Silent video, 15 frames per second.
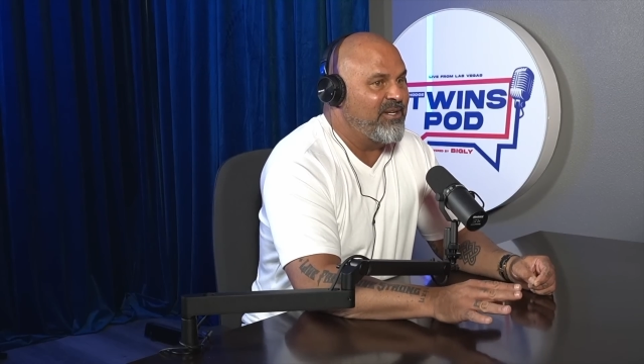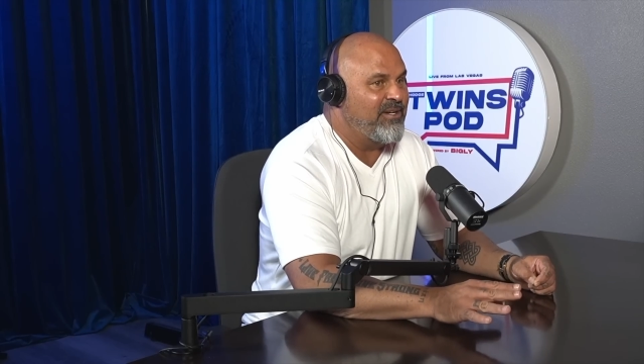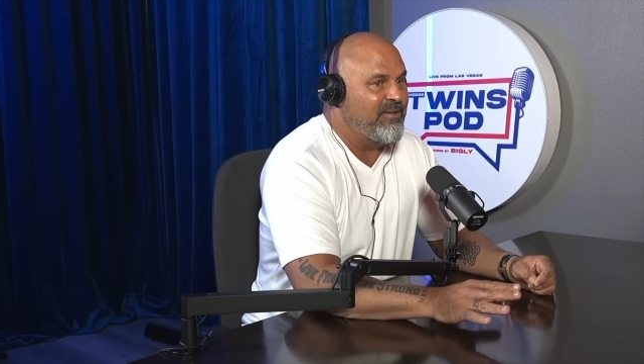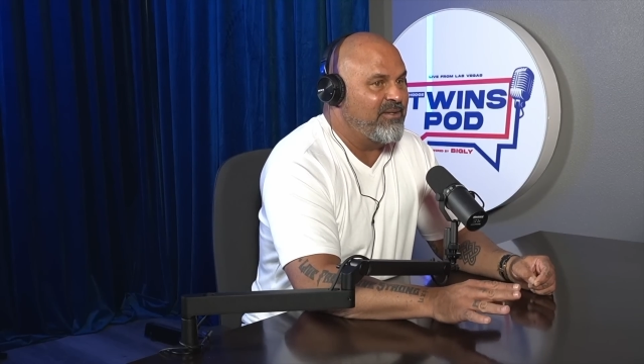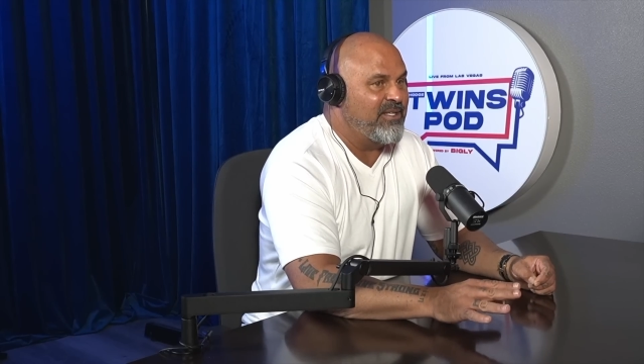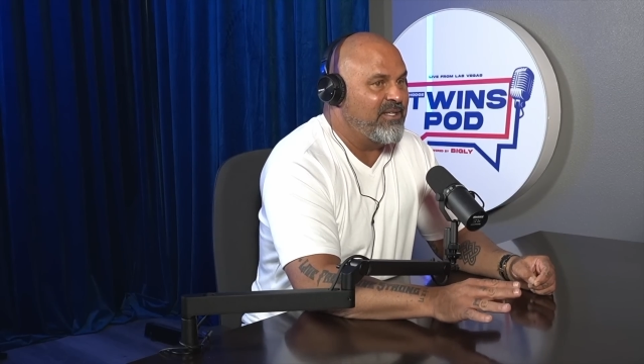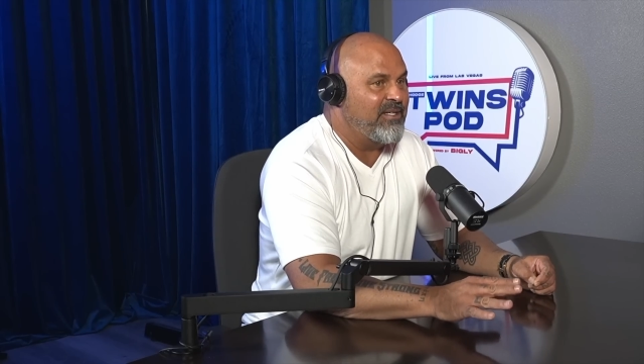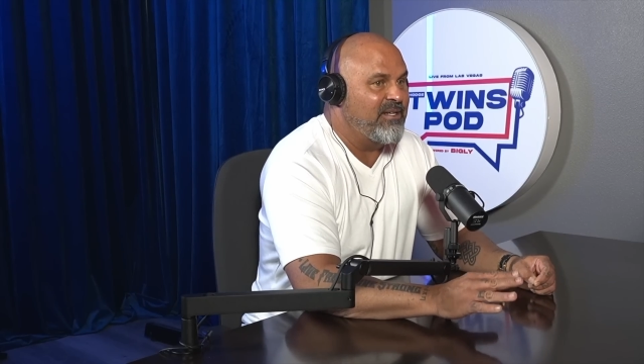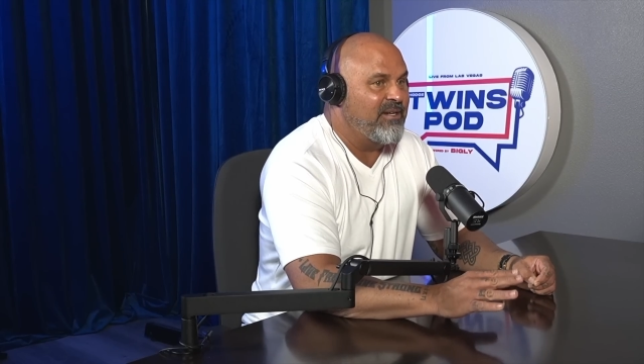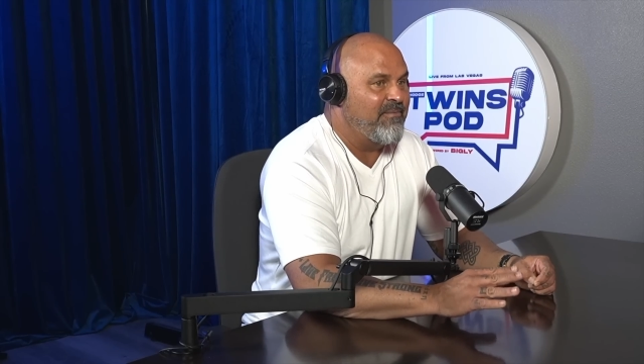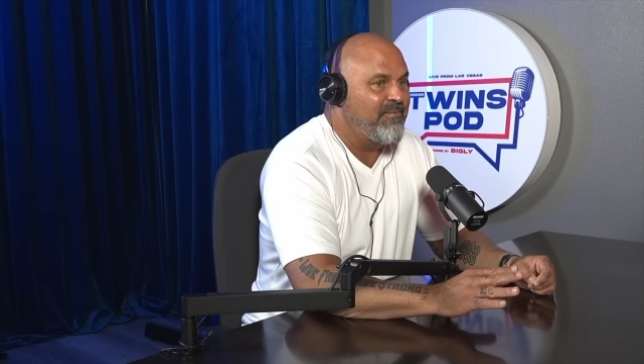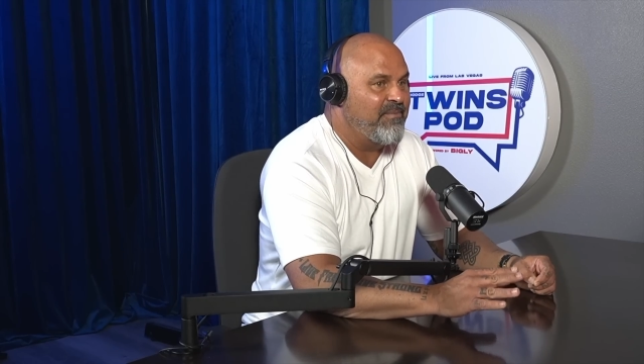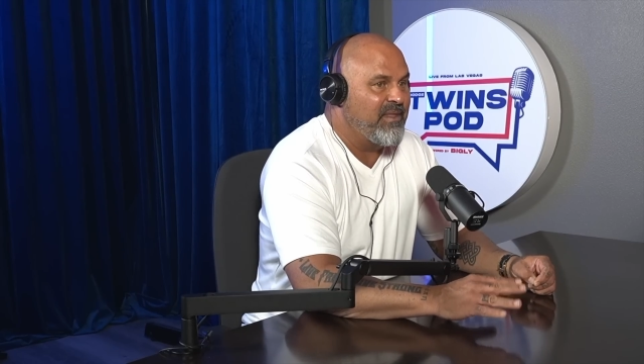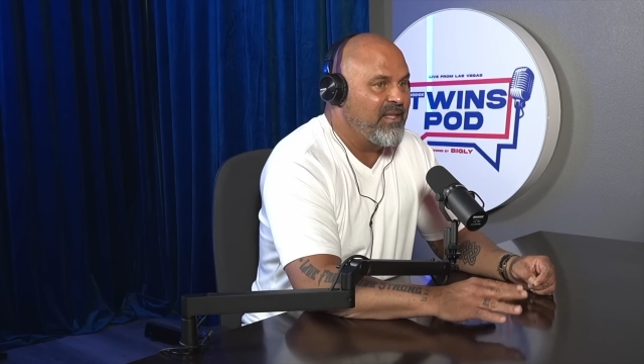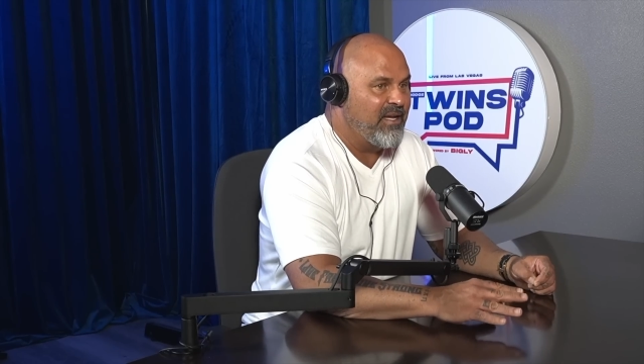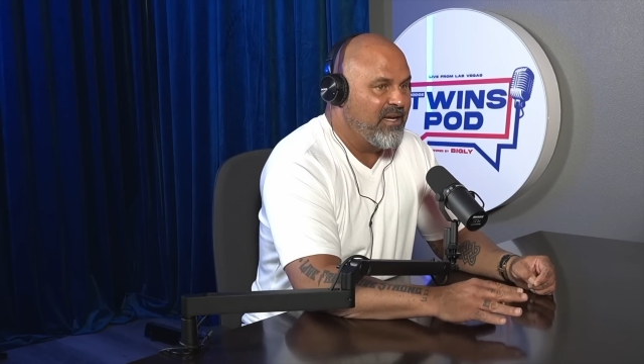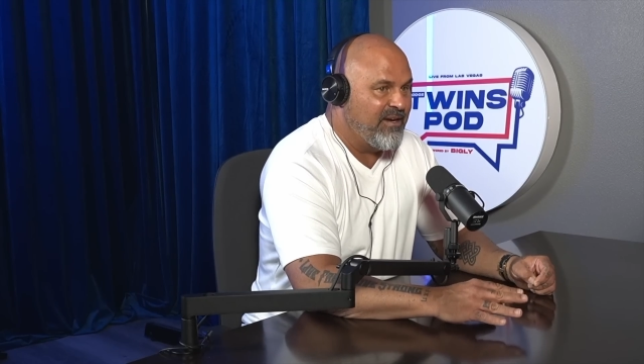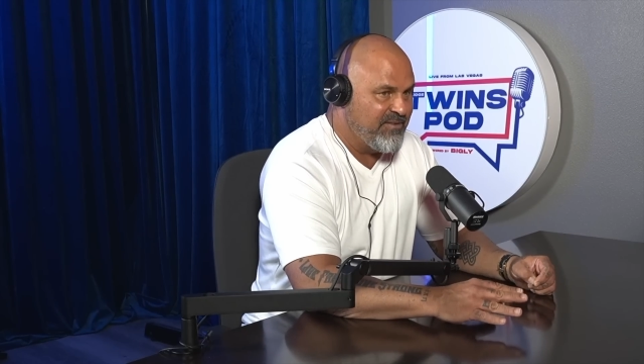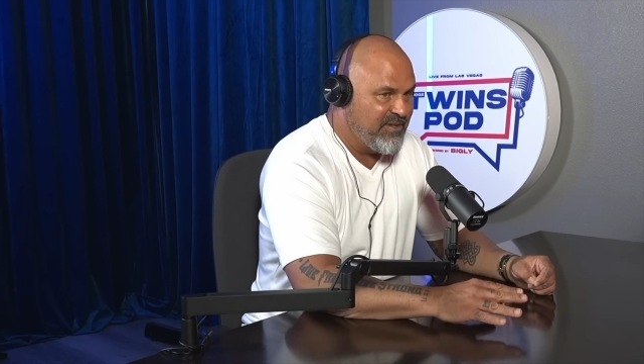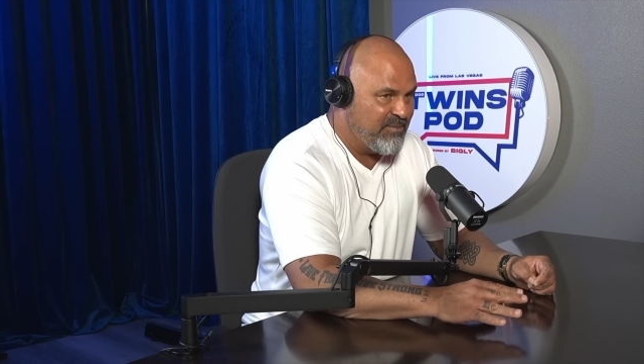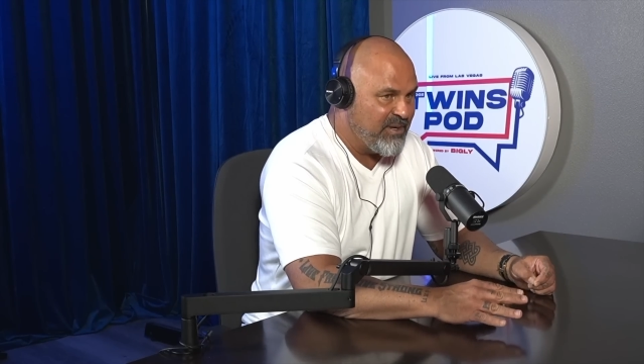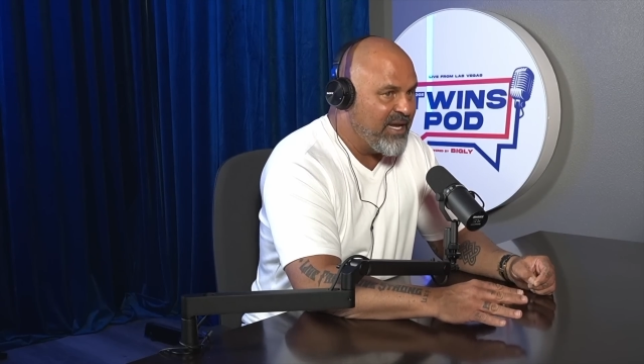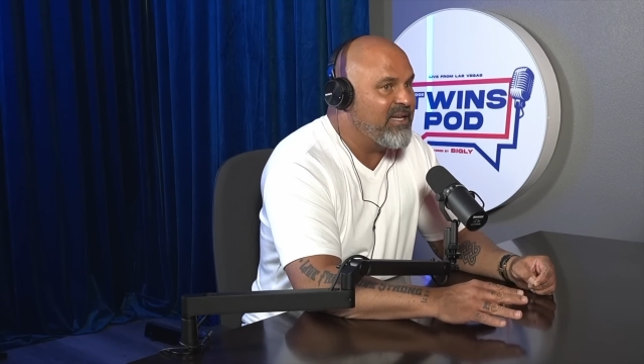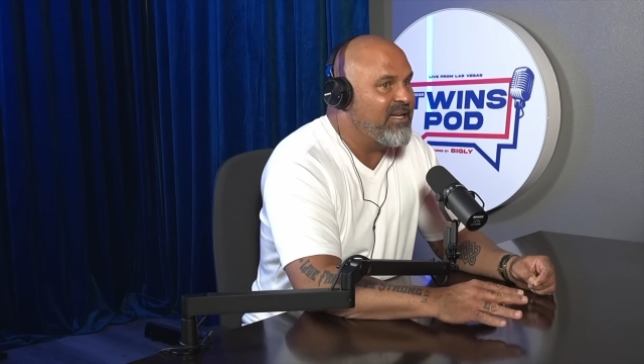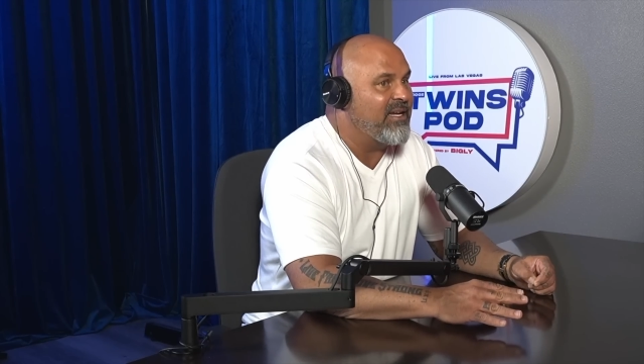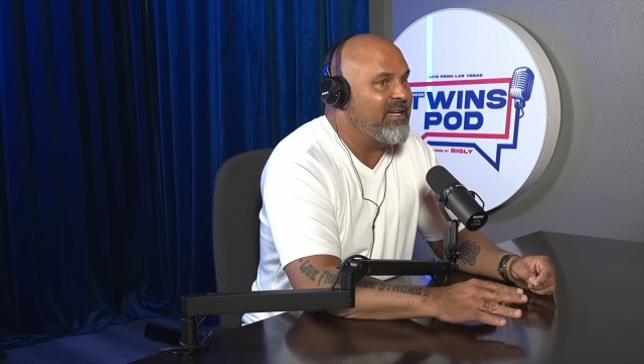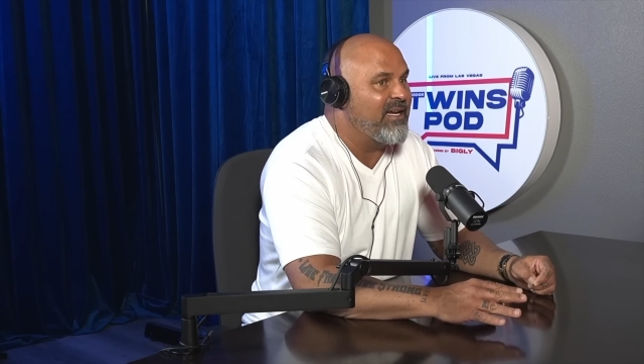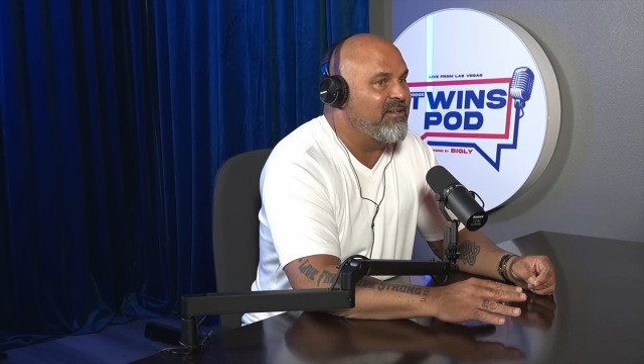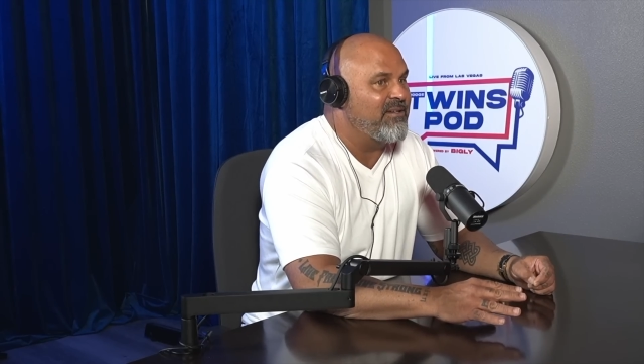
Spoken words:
owner of your bank account.